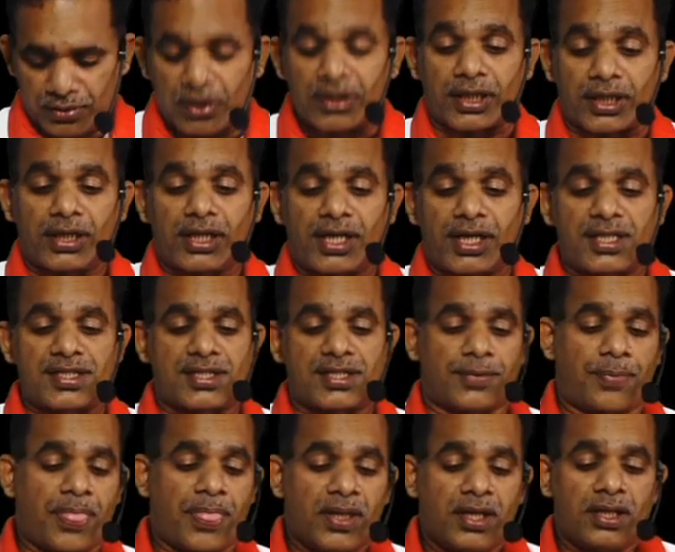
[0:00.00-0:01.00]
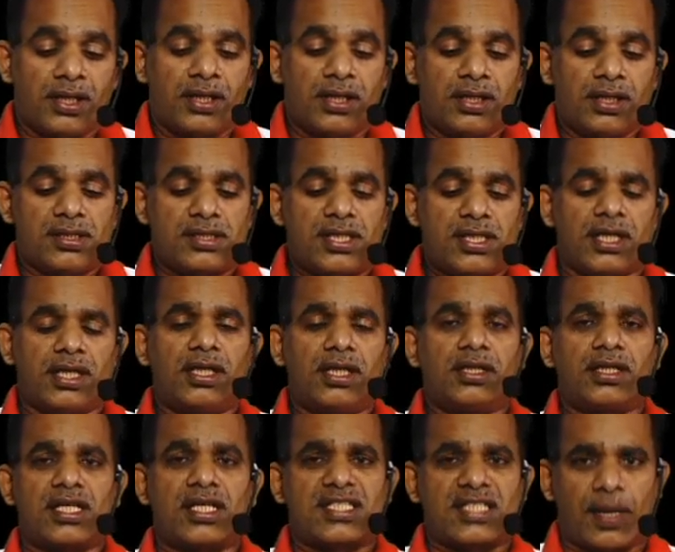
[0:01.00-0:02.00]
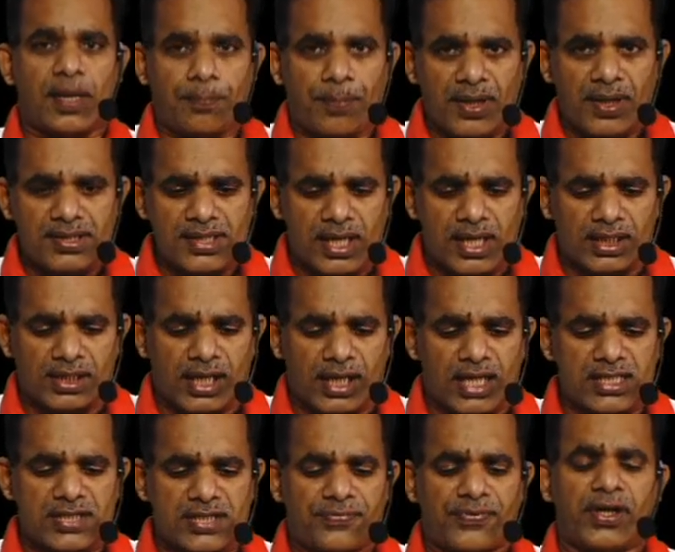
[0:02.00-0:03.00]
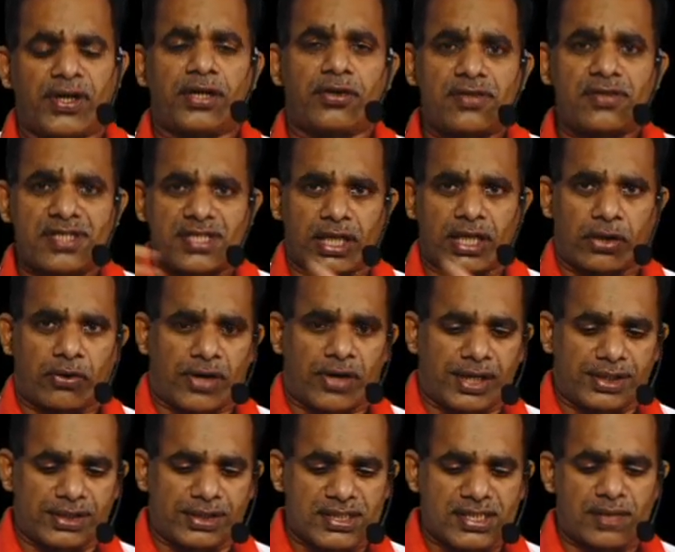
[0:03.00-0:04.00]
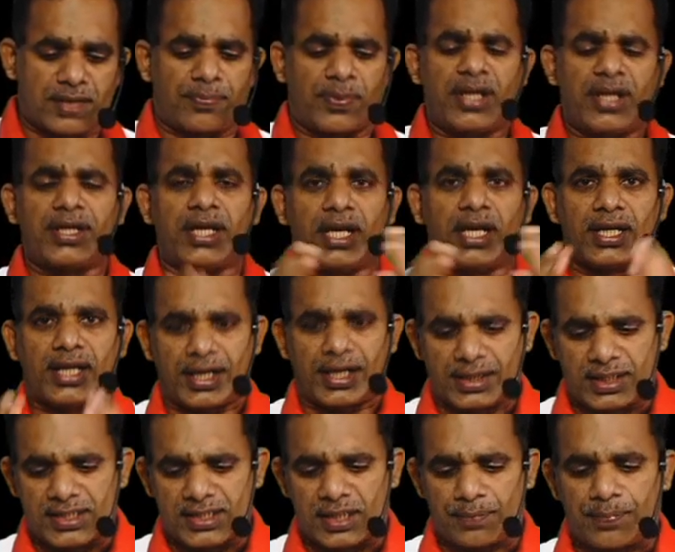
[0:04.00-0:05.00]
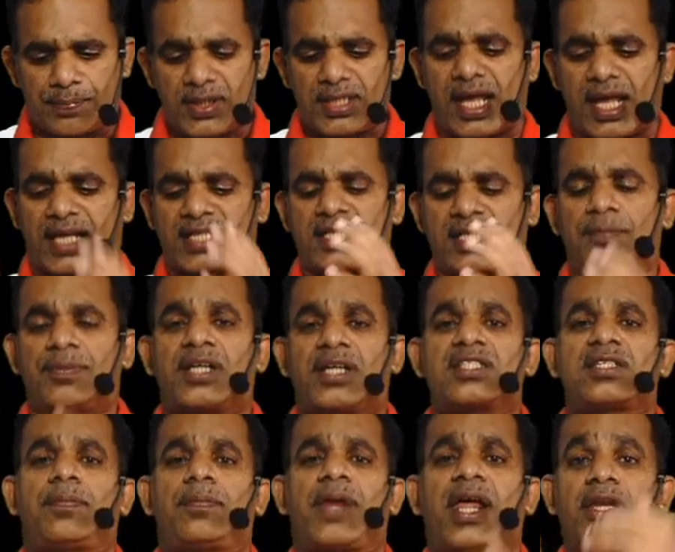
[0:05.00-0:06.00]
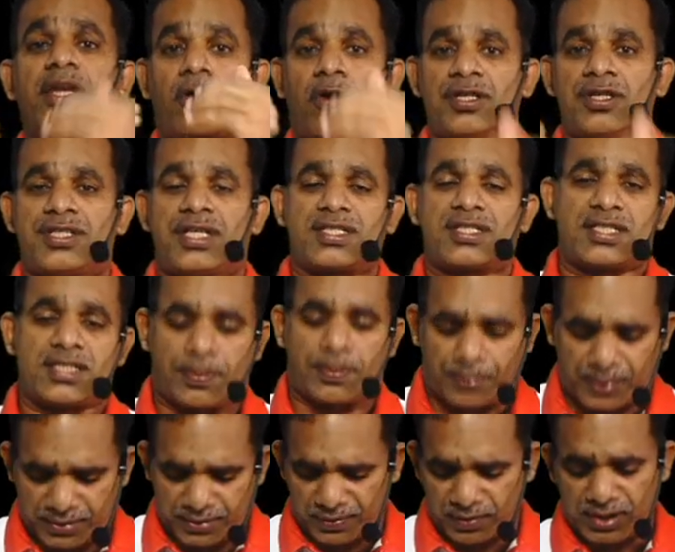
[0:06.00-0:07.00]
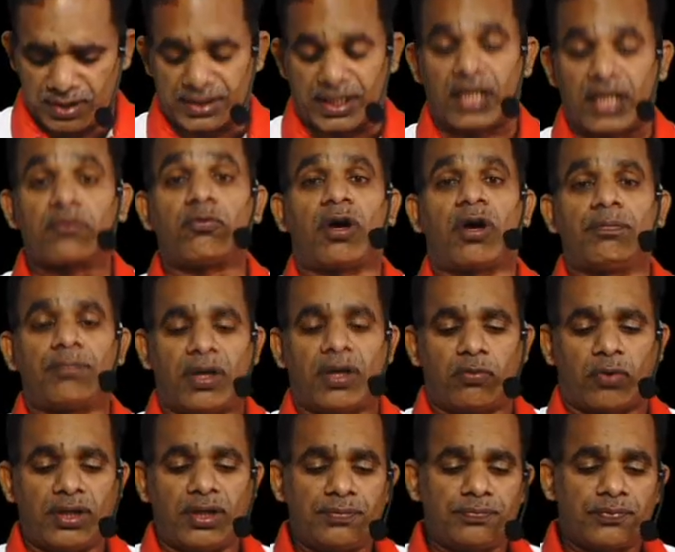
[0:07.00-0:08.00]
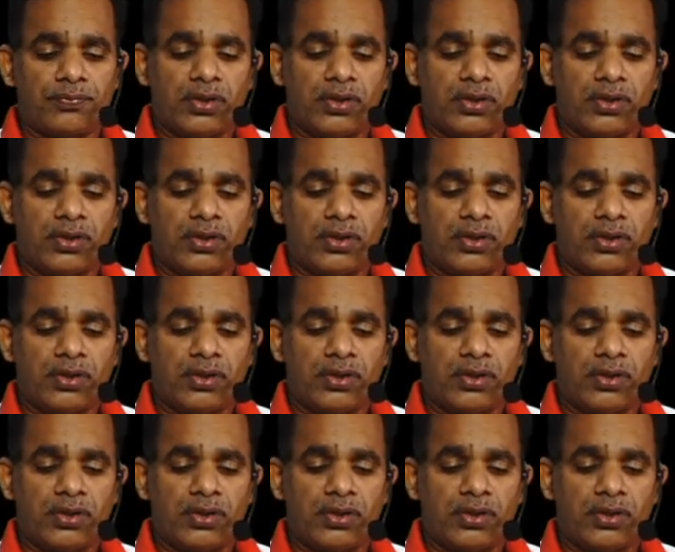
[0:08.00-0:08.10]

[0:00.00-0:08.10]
Okay, let us see. See, the supplies are classified into zero rated supply, nil rated supply, exempted supply, and non-GST supply. We will take one by one.